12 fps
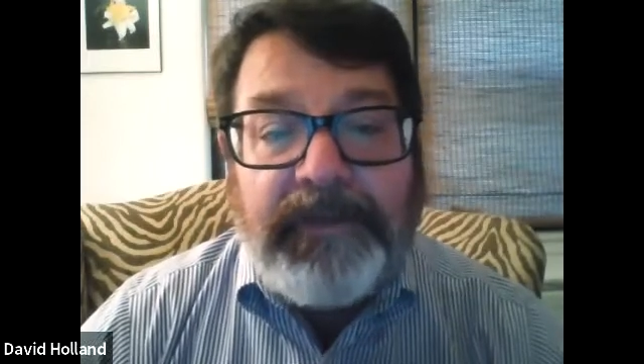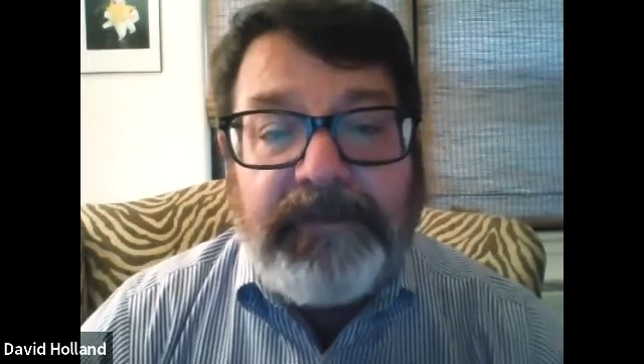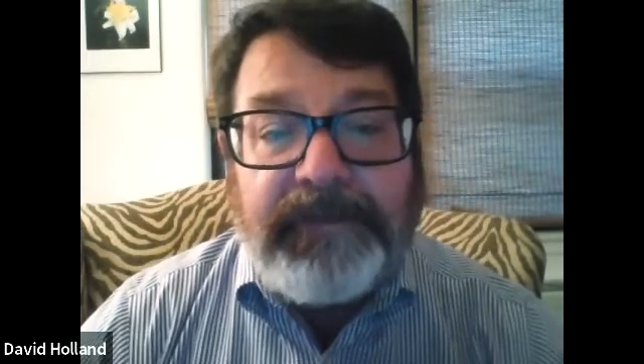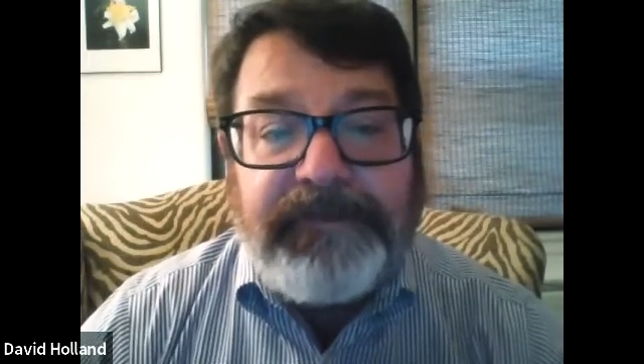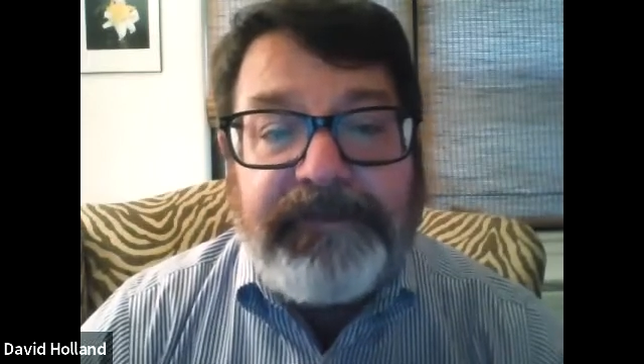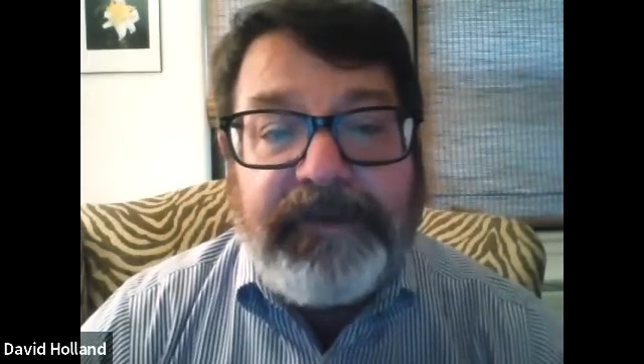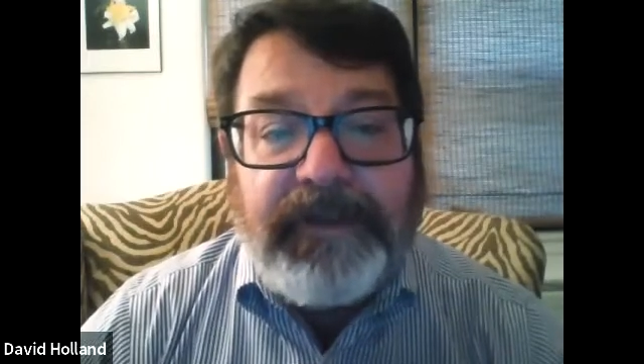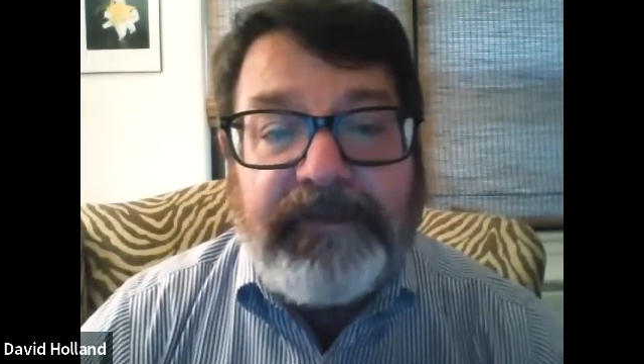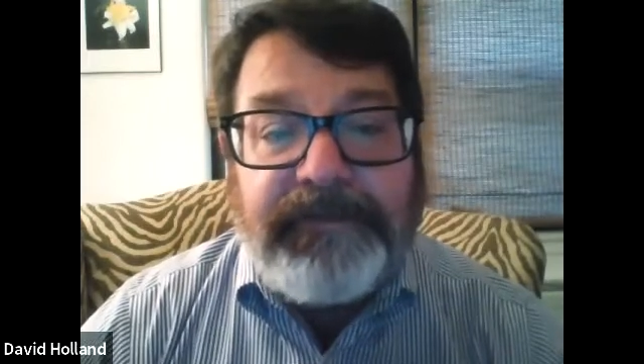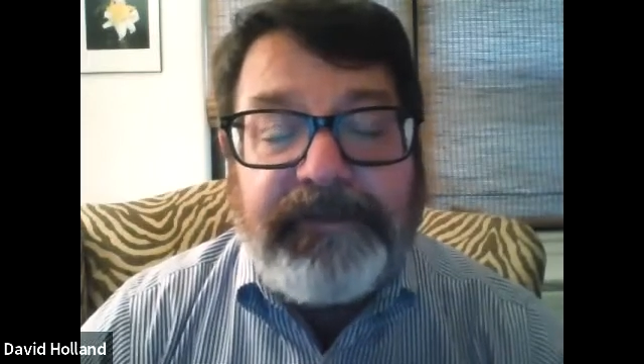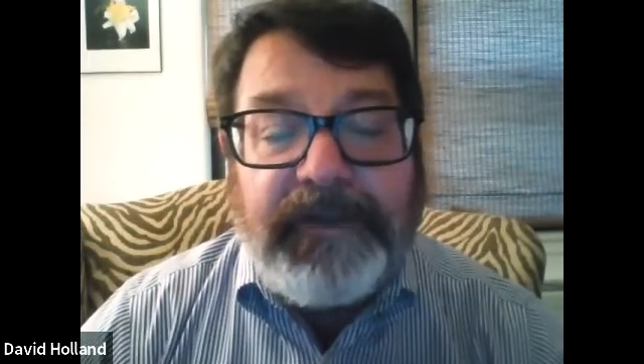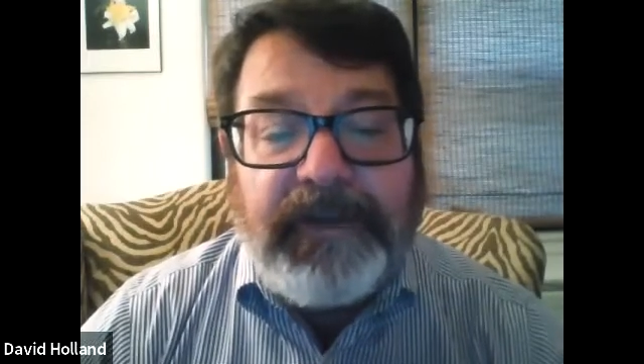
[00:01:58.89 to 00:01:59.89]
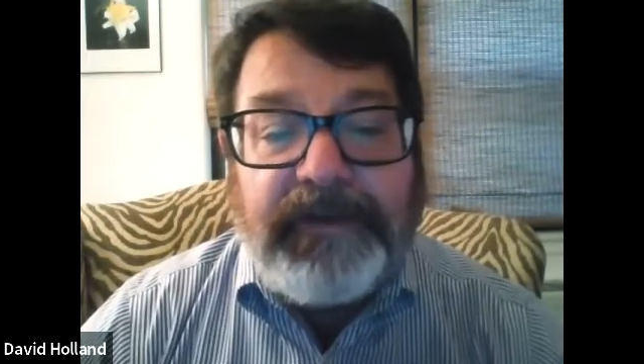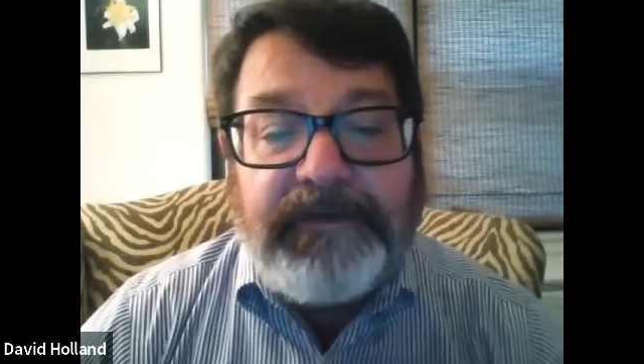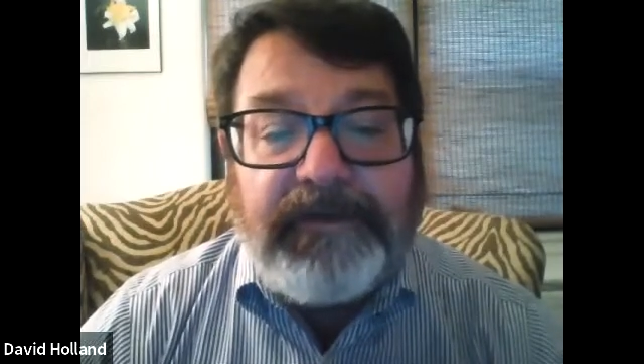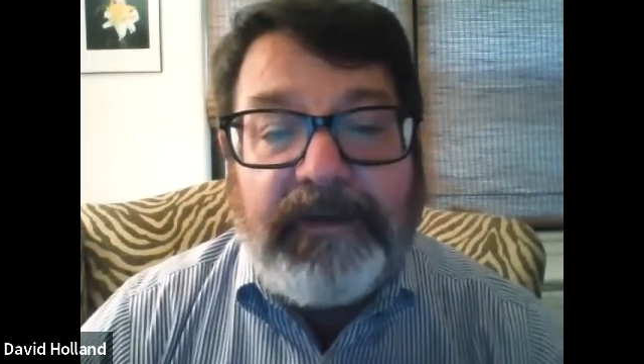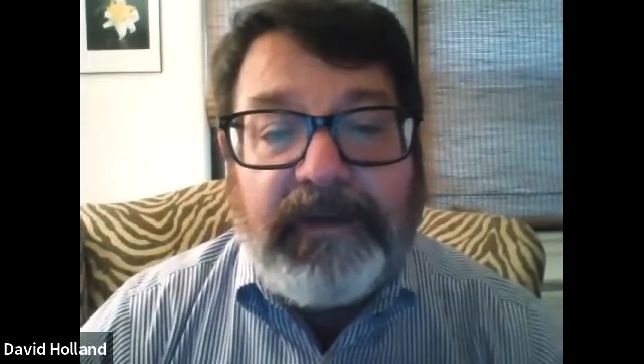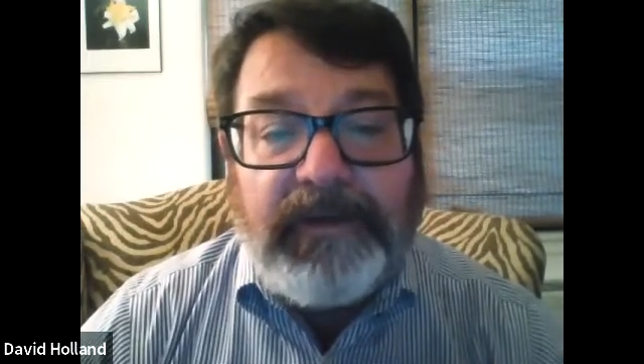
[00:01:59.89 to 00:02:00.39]
that says
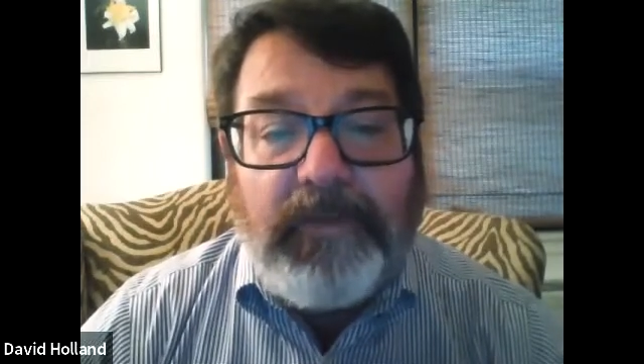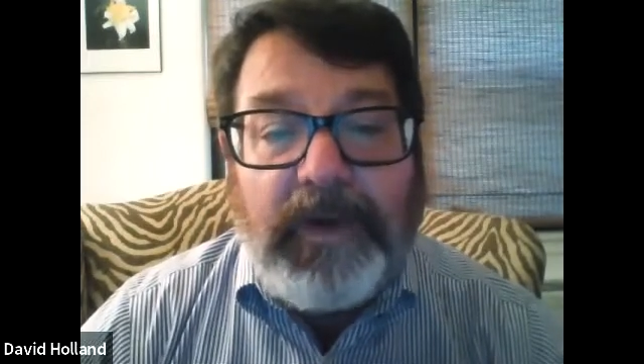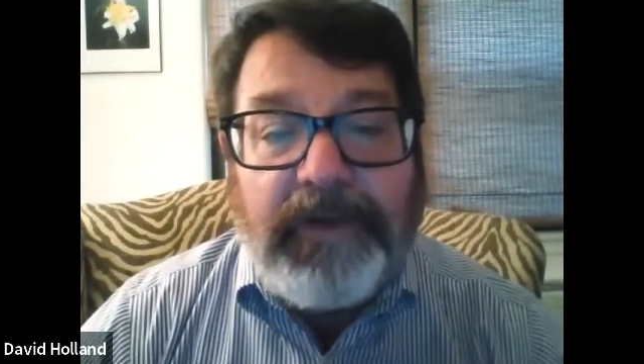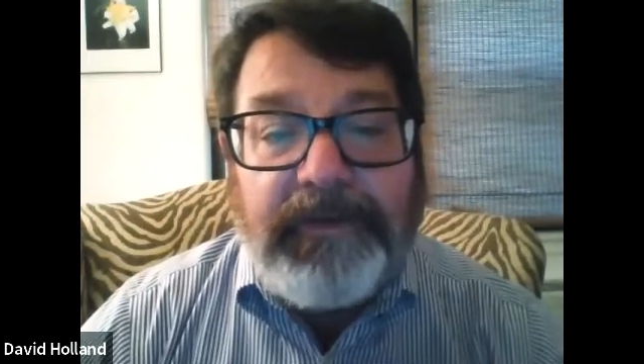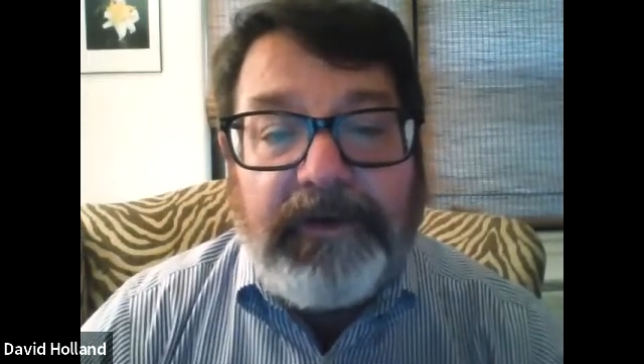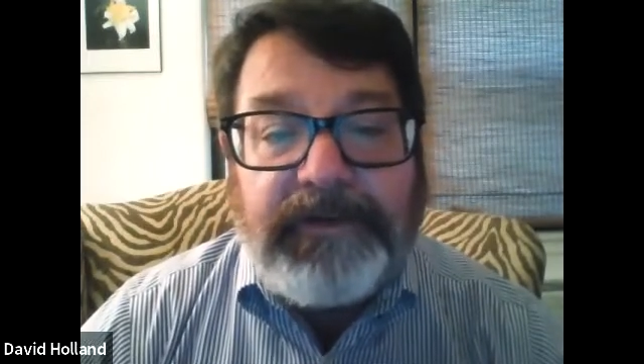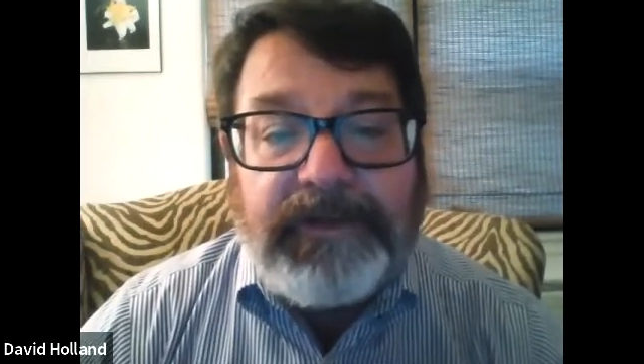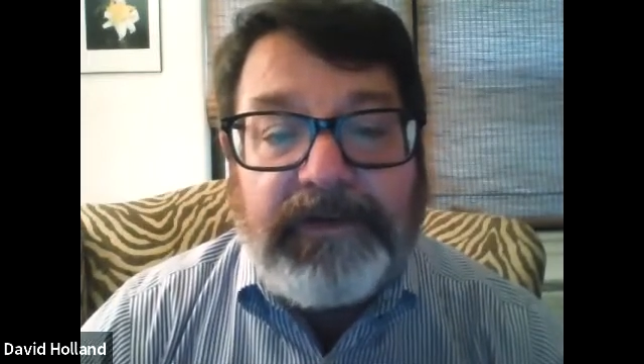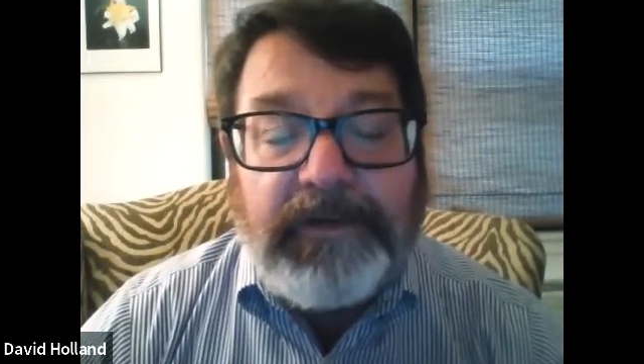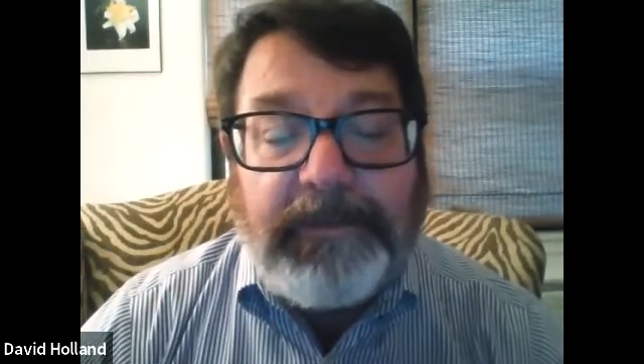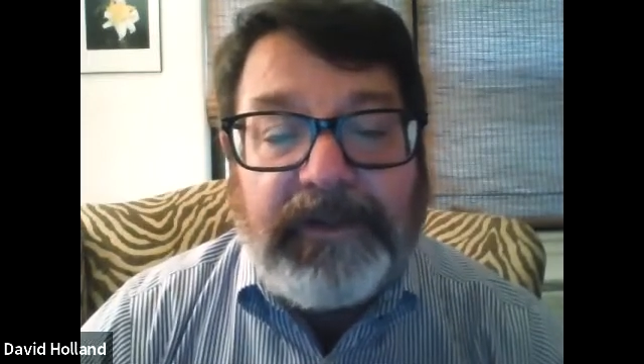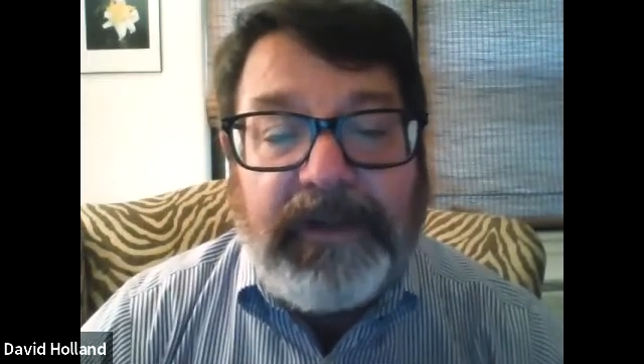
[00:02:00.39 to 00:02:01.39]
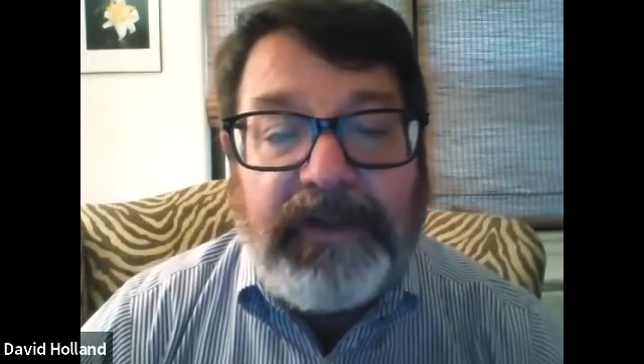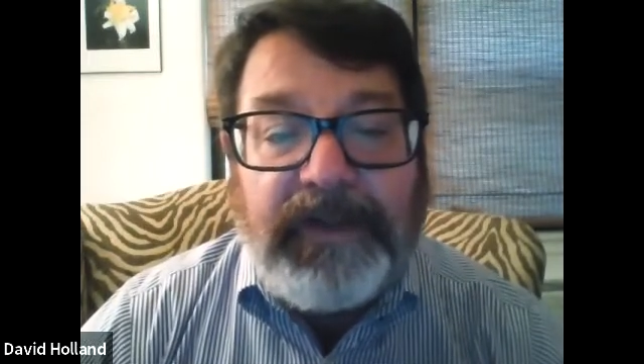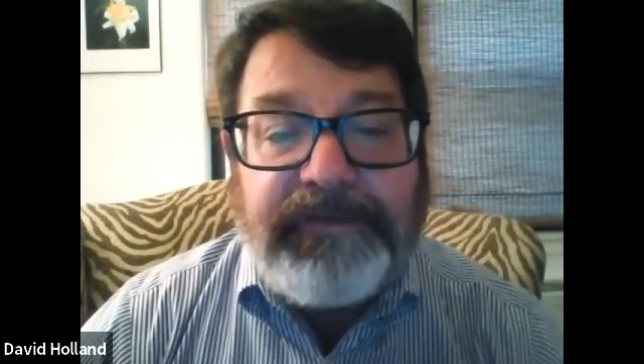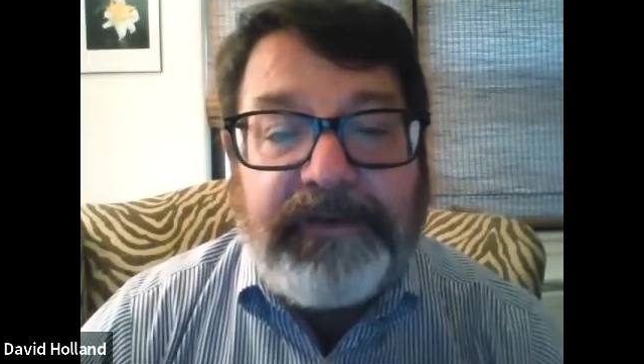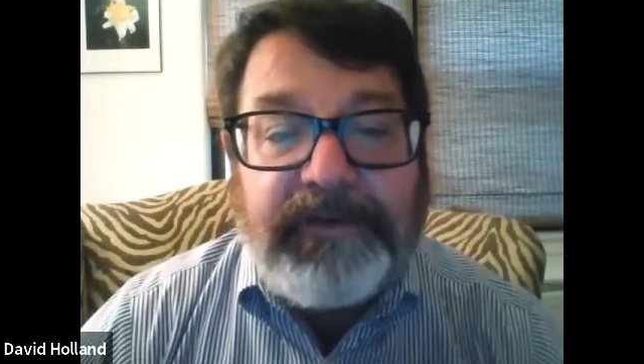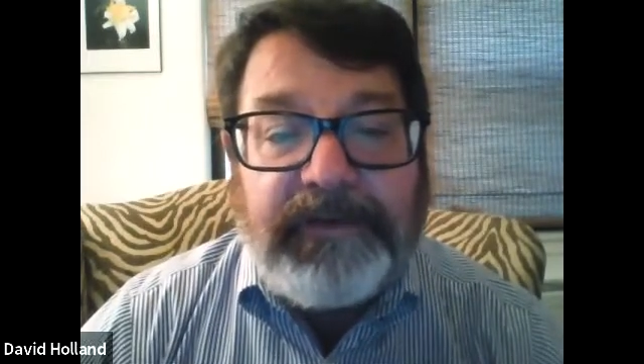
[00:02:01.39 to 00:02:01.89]
that while they're
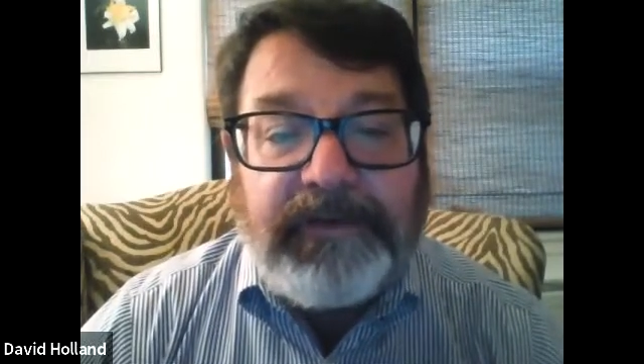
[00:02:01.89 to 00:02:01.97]
decriminalizing